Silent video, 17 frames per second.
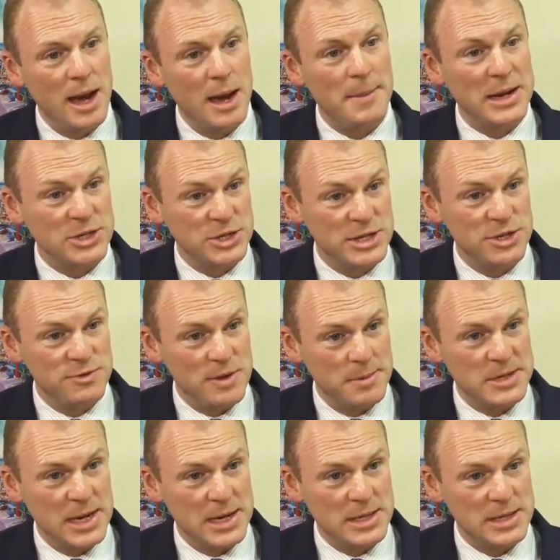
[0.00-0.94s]
Her Majesty's
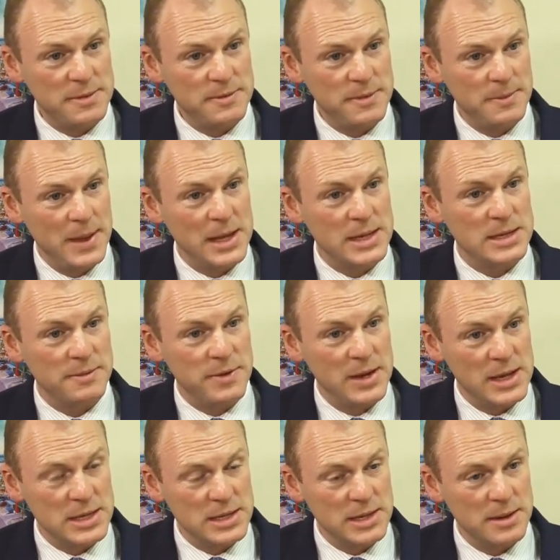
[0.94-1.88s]
representative. That's the
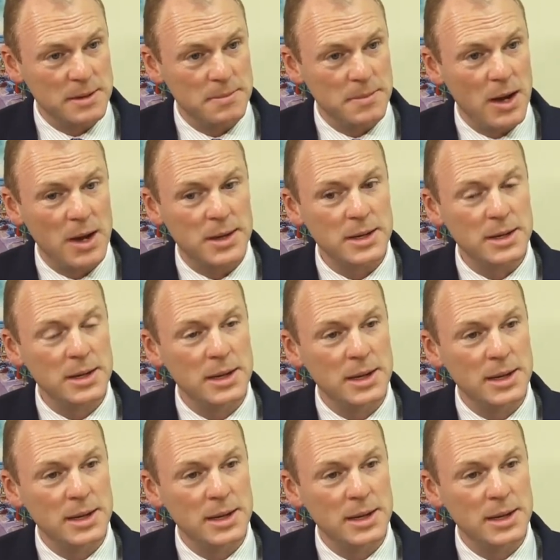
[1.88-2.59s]
first part.